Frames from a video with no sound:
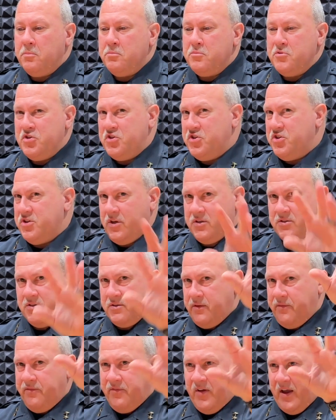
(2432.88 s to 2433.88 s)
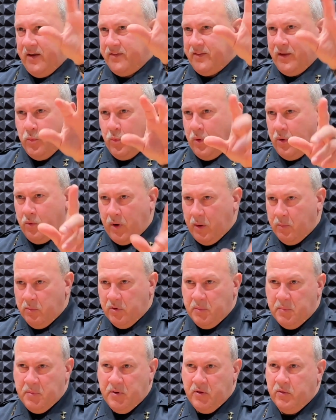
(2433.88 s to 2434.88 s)
just the fact that we were able
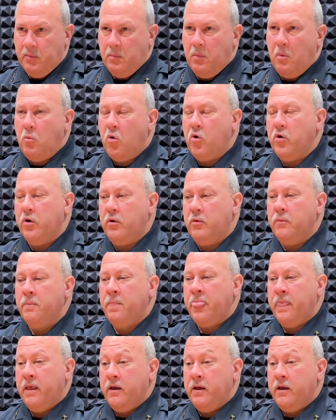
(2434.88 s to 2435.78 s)
to build the memorial,